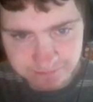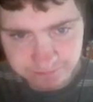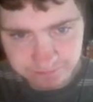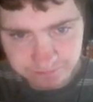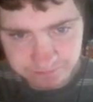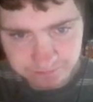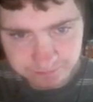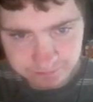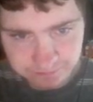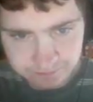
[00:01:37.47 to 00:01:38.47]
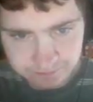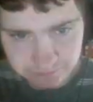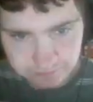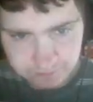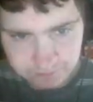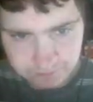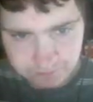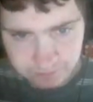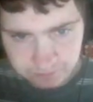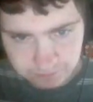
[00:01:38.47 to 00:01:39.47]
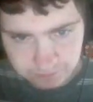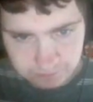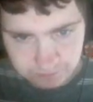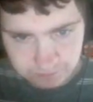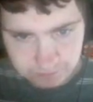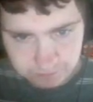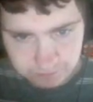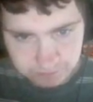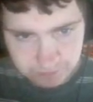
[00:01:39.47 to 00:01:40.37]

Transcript: (no one is talking)